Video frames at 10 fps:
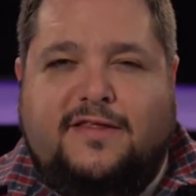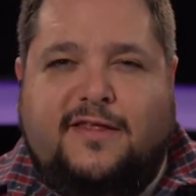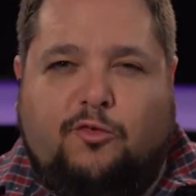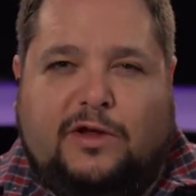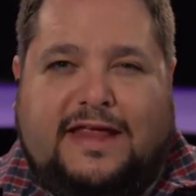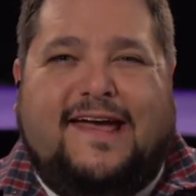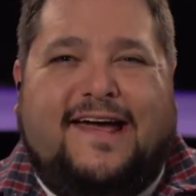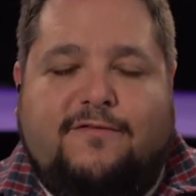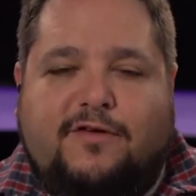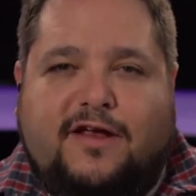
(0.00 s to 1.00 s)
that really
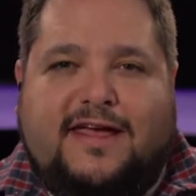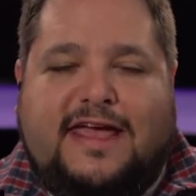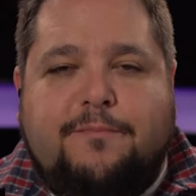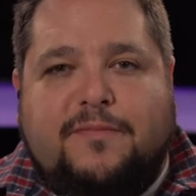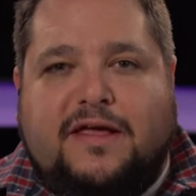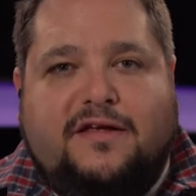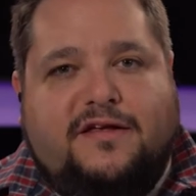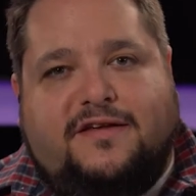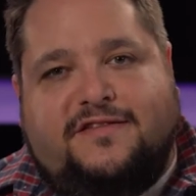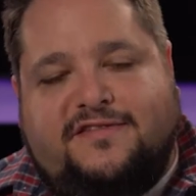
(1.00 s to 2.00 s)
kind of keep me
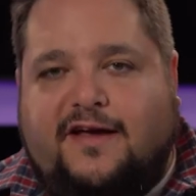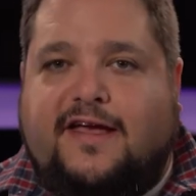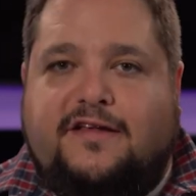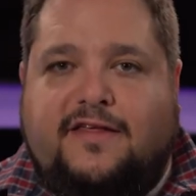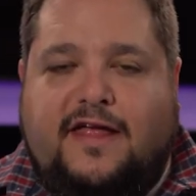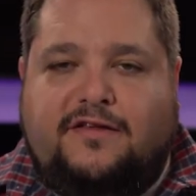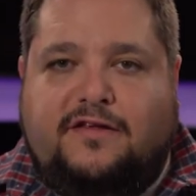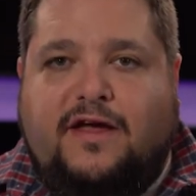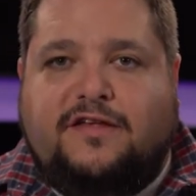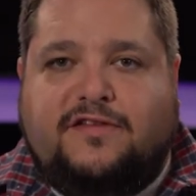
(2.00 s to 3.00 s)
stuck into that
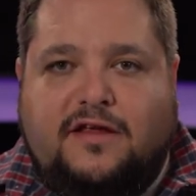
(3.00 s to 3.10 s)
device.